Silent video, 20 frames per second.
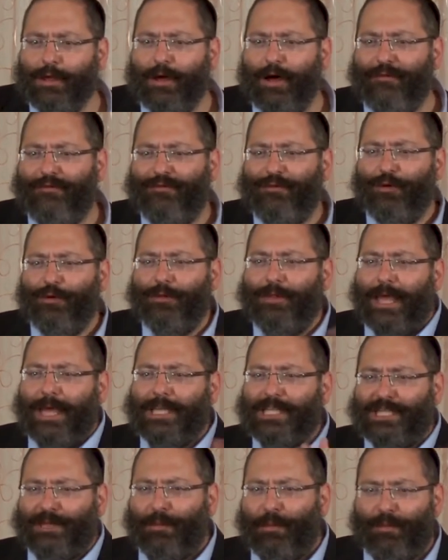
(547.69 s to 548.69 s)
A few
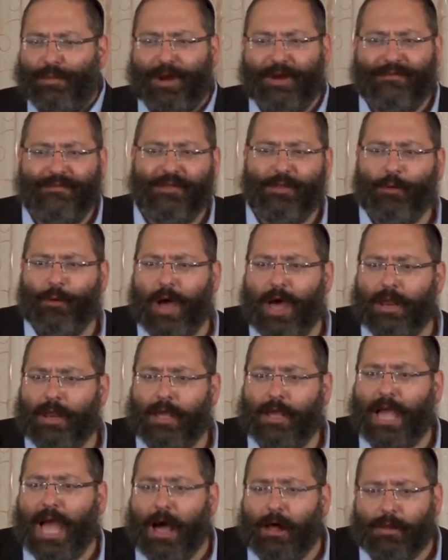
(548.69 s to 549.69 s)
days to prepare for the
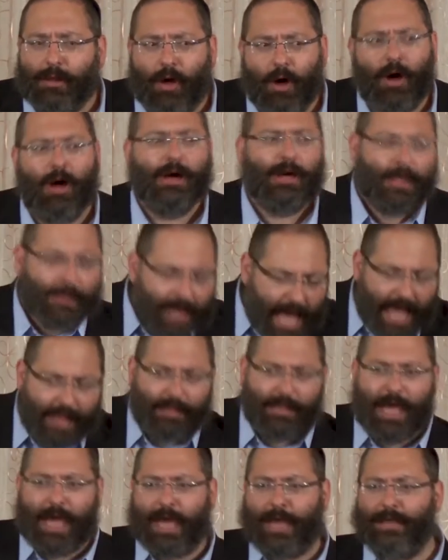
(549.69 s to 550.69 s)
wedding. How long?
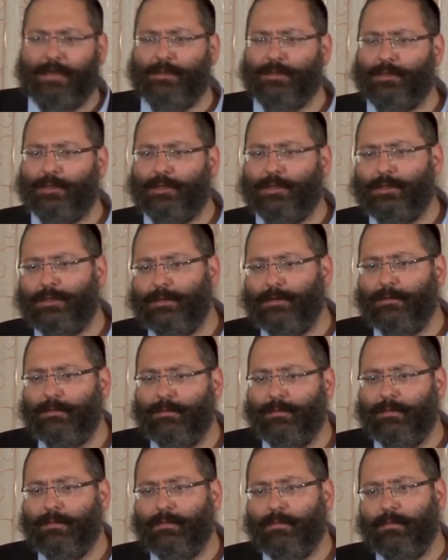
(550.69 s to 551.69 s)
Ten days.
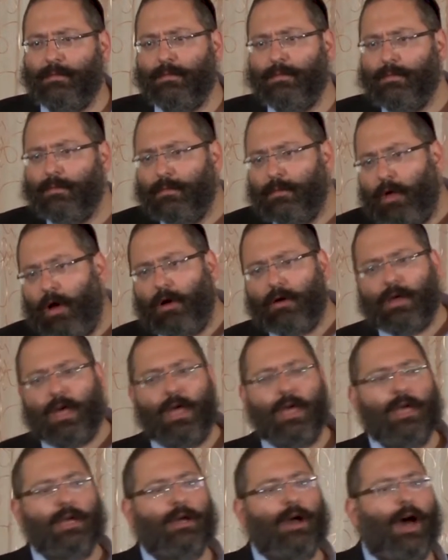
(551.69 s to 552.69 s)

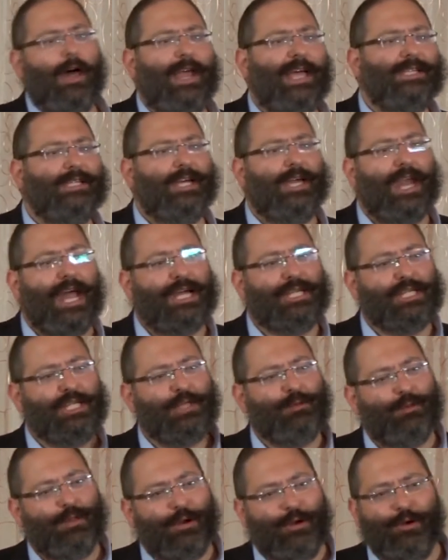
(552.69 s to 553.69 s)
Okay, God has
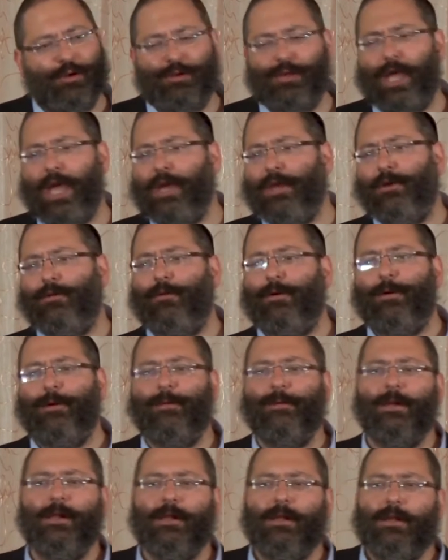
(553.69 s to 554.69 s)
connections with a good
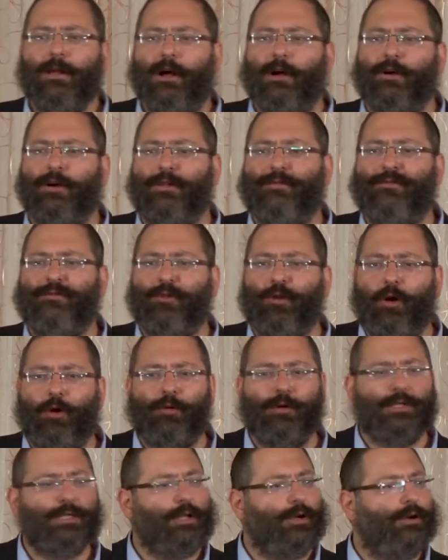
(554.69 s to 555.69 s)
caterer, a good
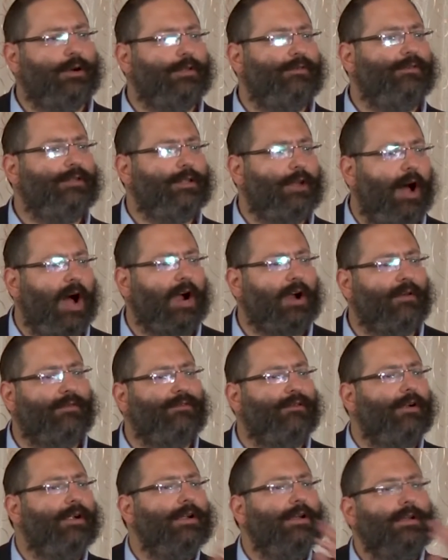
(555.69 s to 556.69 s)
florist, a good
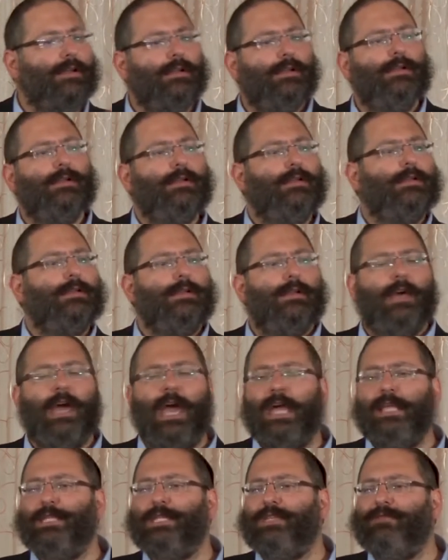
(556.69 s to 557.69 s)
photographer.
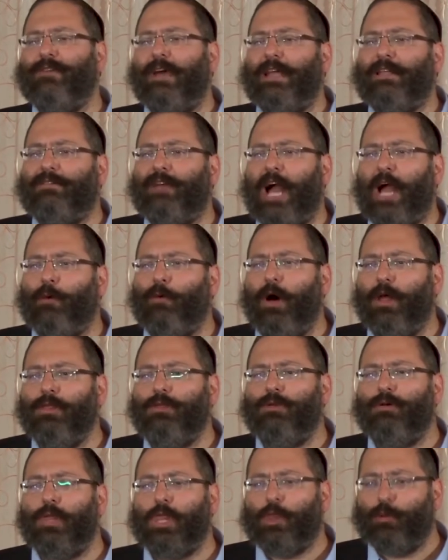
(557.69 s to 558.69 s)
Ein, zwei, drei, one,
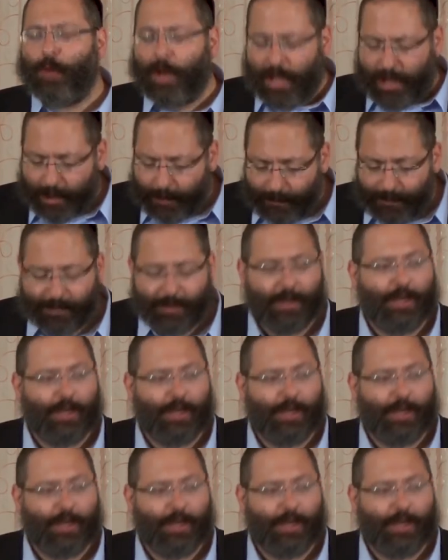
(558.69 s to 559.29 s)
two, three.